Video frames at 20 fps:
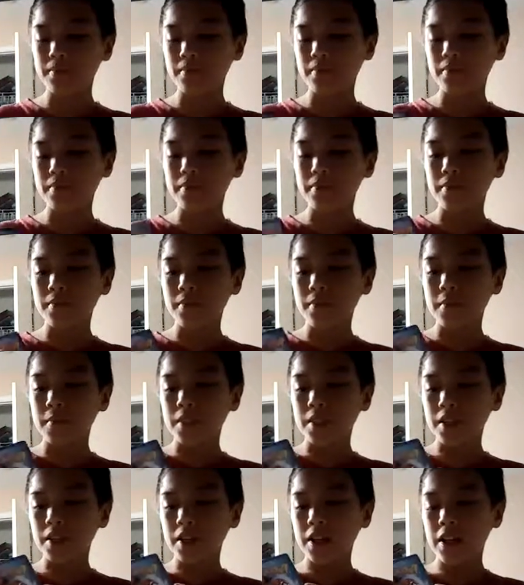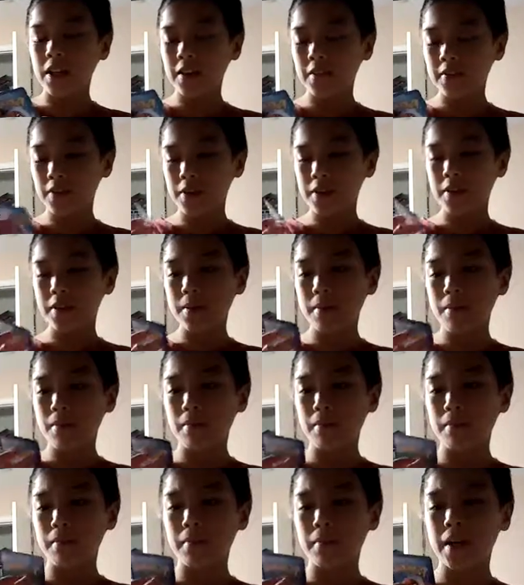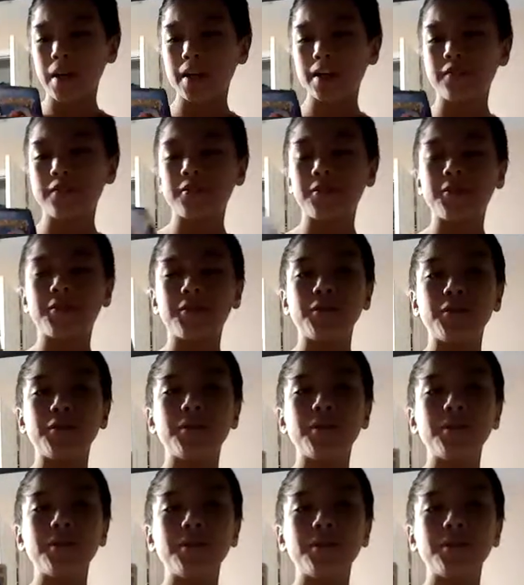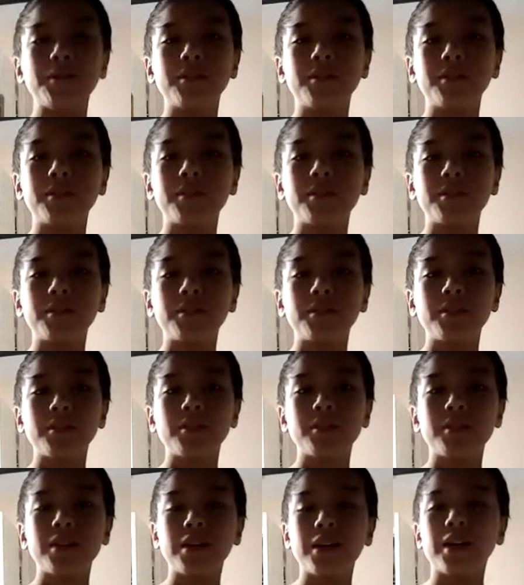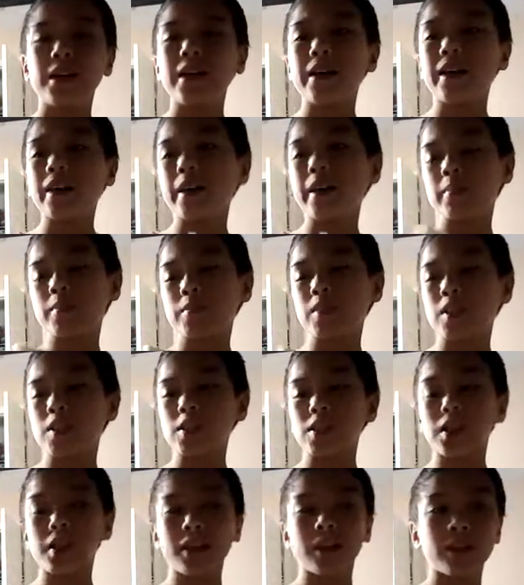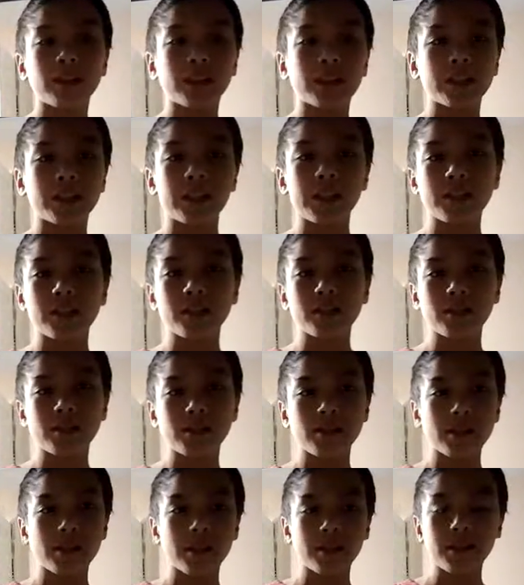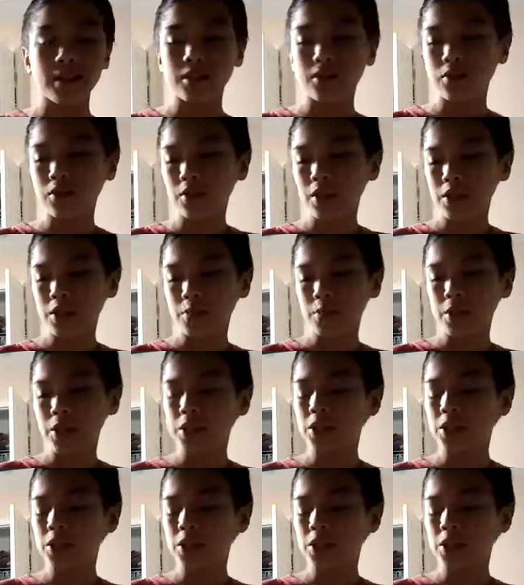I have a Mindfu. I'm just saying it like that because I know how to speak some German.